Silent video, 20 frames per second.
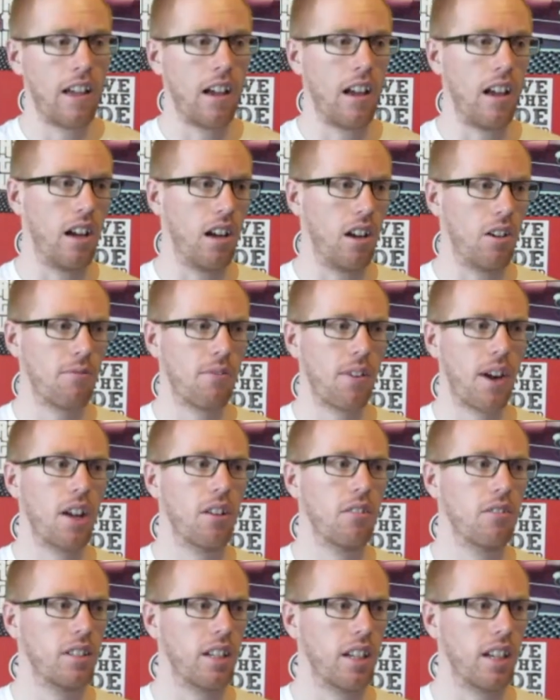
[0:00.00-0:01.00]
uh,
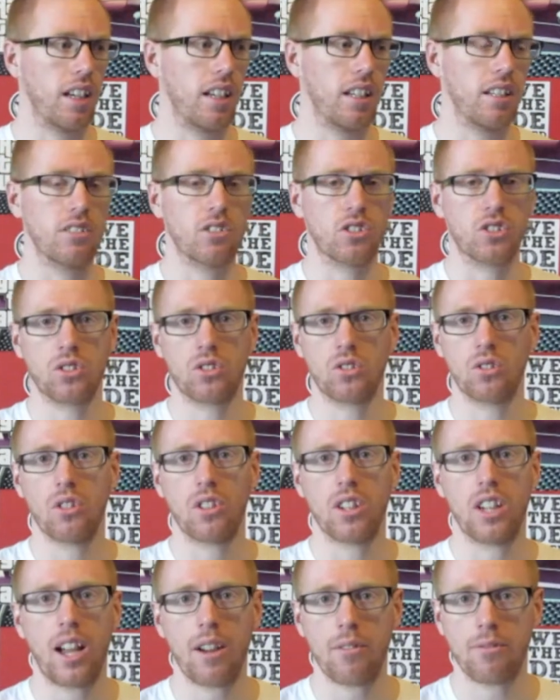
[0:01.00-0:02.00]
found in
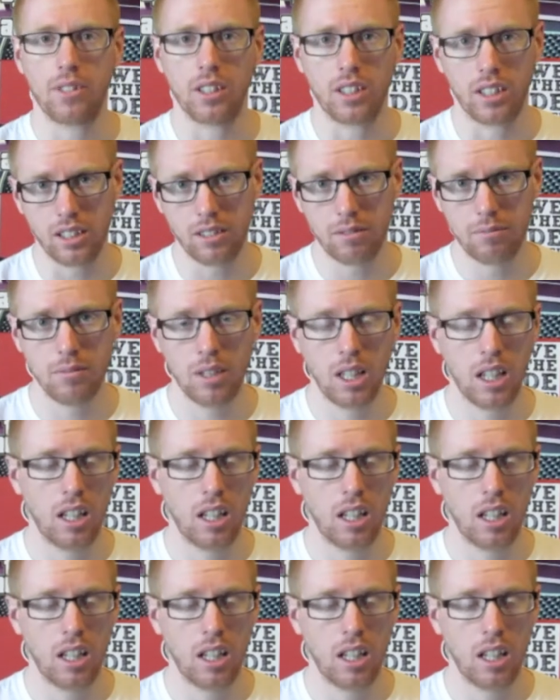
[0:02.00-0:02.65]
southern Africa.